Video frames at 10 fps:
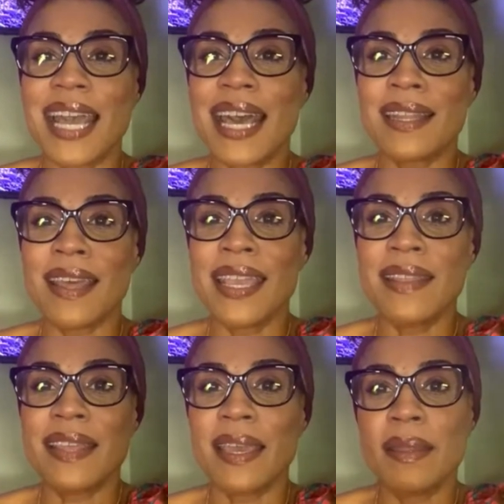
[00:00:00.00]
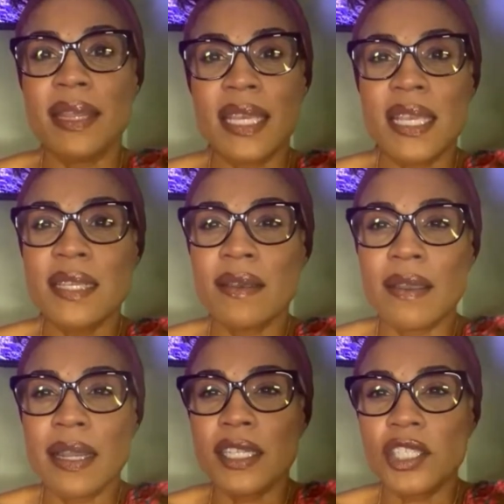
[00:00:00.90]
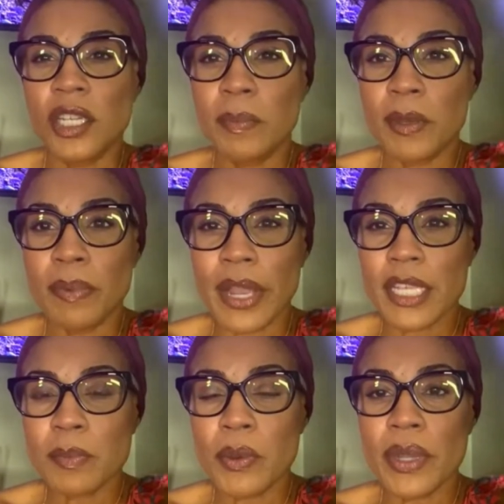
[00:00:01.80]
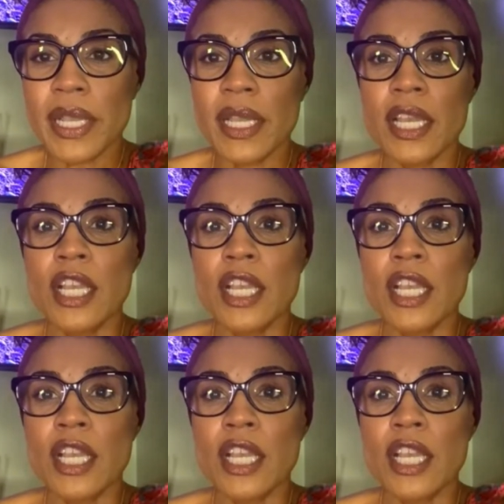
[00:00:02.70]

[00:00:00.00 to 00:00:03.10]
I like that these are a cheaper price point.